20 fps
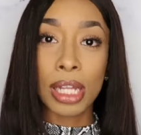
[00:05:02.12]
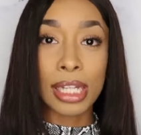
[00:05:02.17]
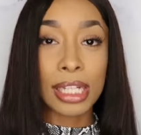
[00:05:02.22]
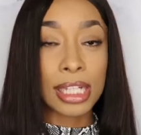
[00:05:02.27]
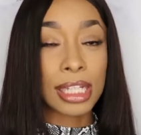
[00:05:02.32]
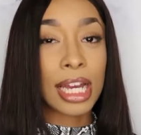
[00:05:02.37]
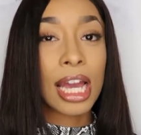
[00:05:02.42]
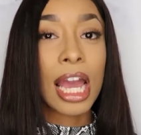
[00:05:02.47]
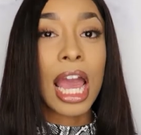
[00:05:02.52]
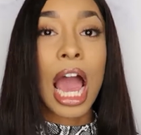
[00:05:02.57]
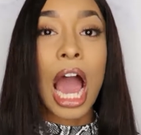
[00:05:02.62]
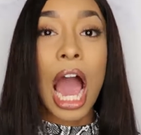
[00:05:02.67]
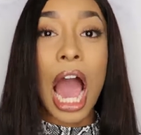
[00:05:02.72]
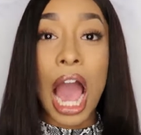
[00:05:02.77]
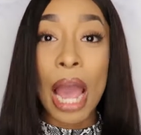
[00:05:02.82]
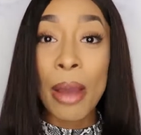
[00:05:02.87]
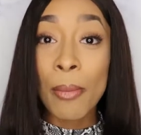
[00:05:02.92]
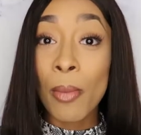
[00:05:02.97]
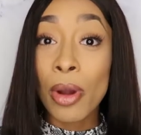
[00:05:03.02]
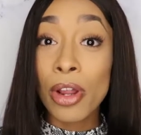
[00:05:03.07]
like it.
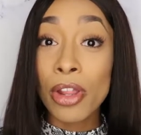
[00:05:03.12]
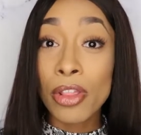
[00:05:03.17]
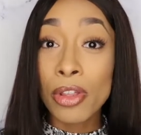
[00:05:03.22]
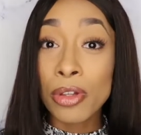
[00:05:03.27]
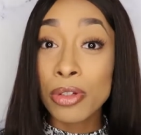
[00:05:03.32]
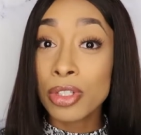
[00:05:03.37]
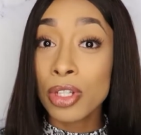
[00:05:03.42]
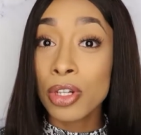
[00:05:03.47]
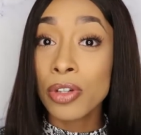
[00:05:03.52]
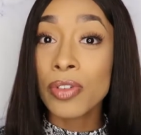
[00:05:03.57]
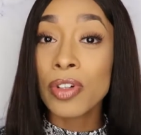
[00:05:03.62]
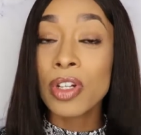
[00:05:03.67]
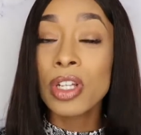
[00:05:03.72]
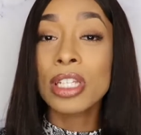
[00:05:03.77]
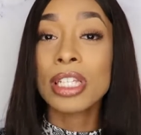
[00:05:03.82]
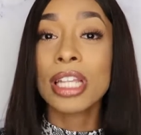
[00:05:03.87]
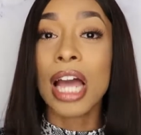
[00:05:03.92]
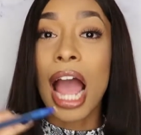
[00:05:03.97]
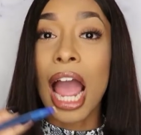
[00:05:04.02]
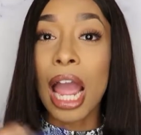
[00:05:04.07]
I'm one of those
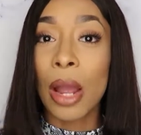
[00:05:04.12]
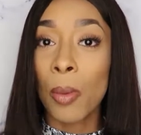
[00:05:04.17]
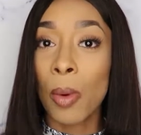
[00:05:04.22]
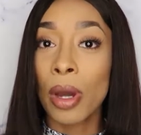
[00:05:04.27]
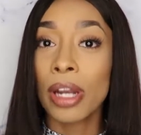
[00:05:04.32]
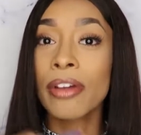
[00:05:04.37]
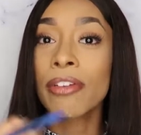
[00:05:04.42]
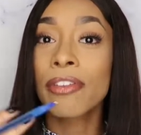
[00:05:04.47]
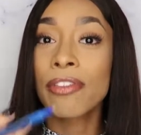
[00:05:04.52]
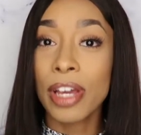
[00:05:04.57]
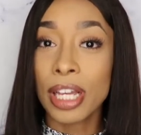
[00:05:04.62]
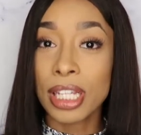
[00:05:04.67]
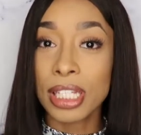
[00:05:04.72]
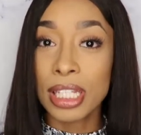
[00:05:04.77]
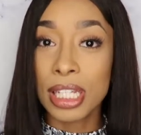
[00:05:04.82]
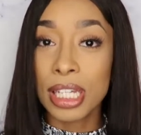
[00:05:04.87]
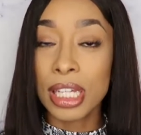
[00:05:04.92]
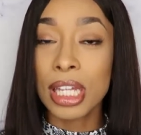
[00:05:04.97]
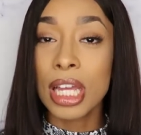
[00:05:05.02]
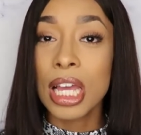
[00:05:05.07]
servers that I want to
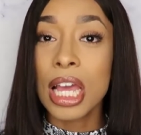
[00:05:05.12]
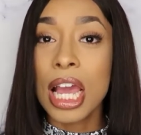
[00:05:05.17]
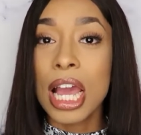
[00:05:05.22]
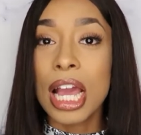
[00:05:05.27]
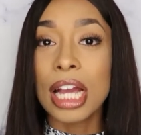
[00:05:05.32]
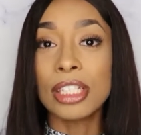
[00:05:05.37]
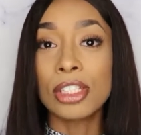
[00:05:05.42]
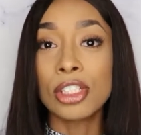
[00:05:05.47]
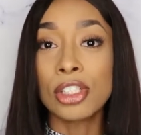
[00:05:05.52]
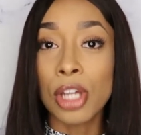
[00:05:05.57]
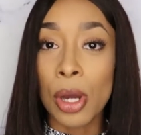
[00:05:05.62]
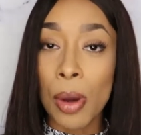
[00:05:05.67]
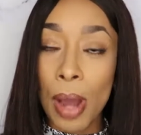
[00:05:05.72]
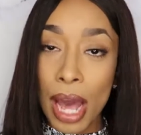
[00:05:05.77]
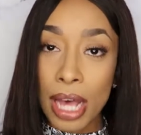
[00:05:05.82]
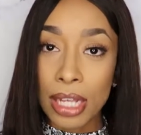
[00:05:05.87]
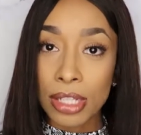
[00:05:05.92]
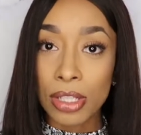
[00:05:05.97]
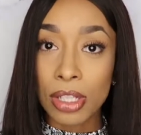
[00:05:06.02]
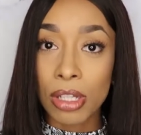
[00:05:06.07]
fix it. It's no
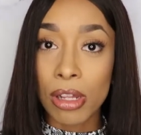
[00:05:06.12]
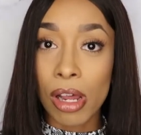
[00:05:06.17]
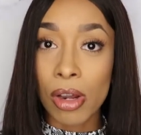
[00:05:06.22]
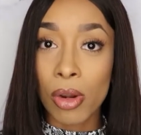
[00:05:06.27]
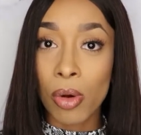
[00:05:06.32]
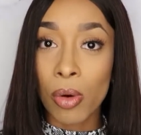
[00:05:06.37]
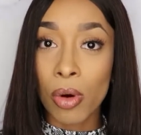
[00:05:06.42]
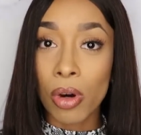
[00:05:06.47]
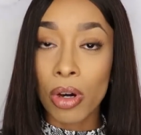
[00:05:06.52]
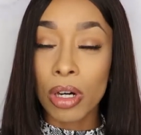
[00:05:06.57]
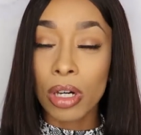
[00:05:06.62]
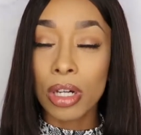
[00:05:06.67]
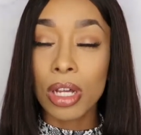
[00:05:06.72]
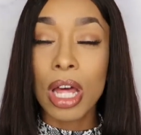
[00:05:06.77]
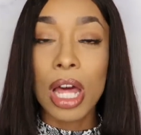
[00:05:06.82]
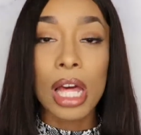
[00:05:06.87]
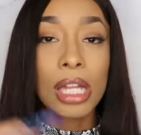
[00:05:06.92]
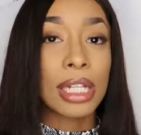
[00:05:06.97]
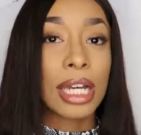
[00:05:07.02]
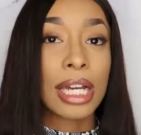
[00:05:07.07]
hassle at all.
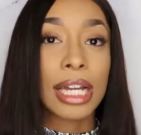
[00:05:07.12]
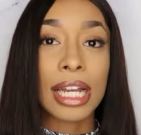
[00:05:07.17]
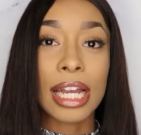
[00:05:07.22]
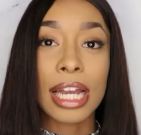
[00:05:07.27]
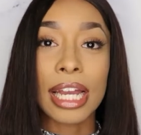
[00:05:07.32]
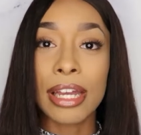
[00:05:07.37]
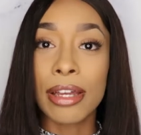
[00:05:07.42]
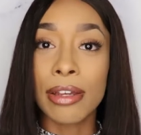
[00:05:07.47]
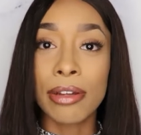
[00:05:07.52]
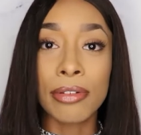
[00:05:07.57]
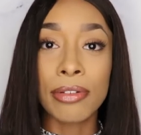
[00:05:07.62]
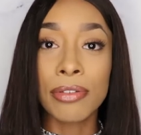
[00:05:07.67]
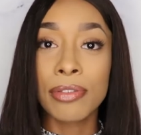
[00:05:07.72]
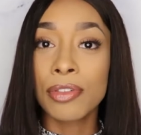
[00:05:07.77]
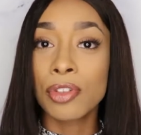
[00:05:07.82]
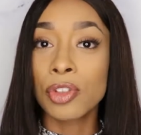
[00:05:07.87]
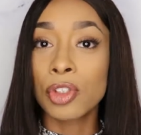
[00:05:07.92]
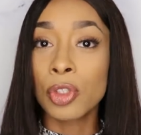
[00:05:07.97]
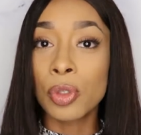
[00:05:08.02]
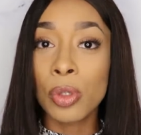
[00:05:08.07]
Like, if
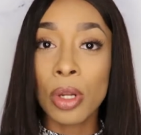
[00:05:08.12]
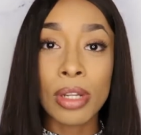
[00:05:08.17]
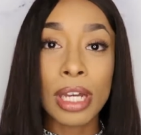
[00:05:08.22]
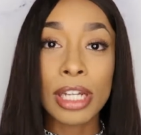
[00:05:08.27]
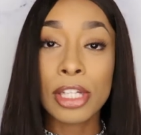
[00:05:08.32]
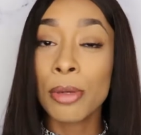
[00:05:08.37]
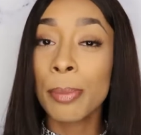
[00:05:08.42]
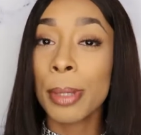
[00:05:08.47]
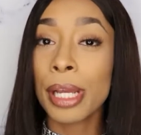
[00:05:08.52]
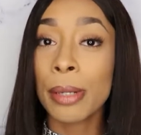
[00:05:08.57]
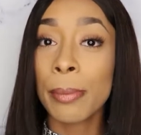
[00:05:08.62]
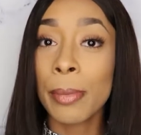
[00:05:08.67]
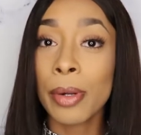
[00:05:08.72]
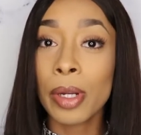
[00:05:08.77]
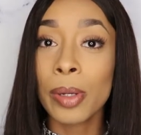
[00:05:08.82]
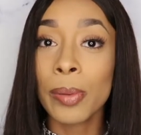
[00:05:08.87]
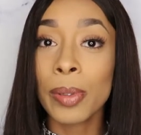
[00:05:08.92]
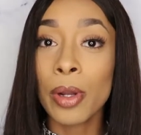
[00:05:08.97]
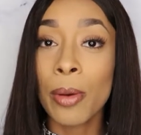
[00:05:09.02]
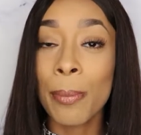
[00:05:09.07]
you don't like your bacon
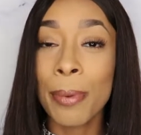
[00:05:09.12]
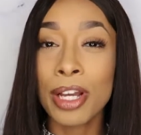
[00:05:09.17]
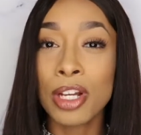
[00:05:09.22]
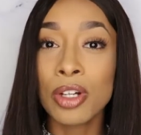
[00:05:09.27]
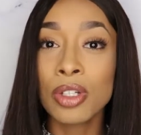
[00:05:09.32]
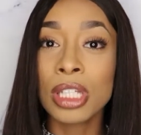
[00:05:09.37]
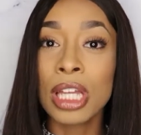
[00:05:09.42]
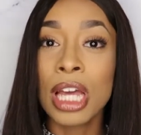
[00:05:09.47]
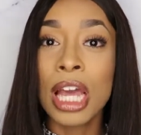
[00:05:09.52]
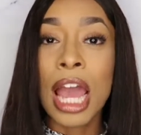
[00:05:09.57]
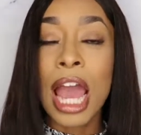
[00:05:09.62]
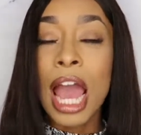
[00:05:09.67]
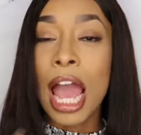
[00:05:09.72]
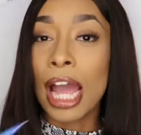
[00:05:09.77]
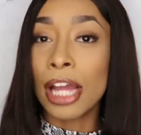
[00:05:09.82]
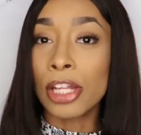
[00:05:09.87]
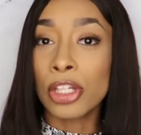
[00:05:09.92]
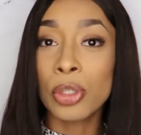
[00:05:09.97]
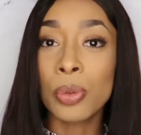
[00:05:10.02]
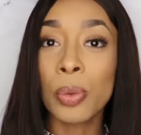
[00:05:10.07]
burger with no pickles
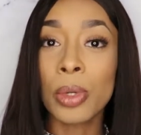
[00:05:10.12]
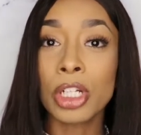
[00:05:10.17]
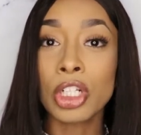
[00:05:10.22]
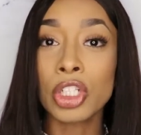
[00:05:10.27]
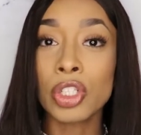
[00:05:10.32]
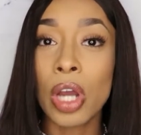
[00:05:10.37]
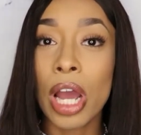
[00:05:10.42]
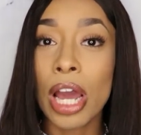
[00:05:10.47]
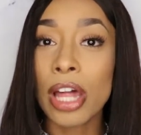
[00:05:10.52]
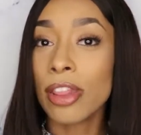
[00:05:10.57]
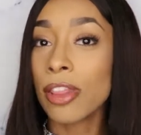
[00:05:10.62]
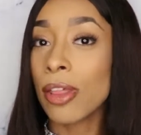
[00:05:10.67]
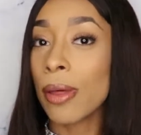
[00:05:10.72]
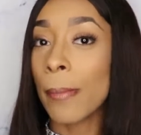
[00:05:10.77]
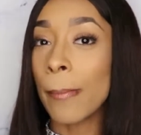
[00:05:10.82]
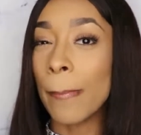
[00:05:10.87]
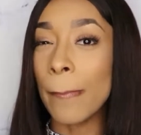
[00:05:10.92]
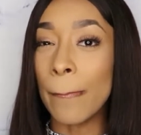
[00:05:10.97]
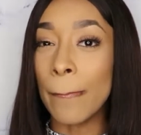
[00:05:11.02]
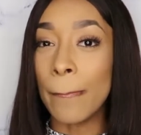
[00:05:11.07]
and you want to try
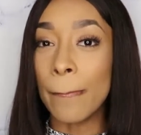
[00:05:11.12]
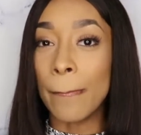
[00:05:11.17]
the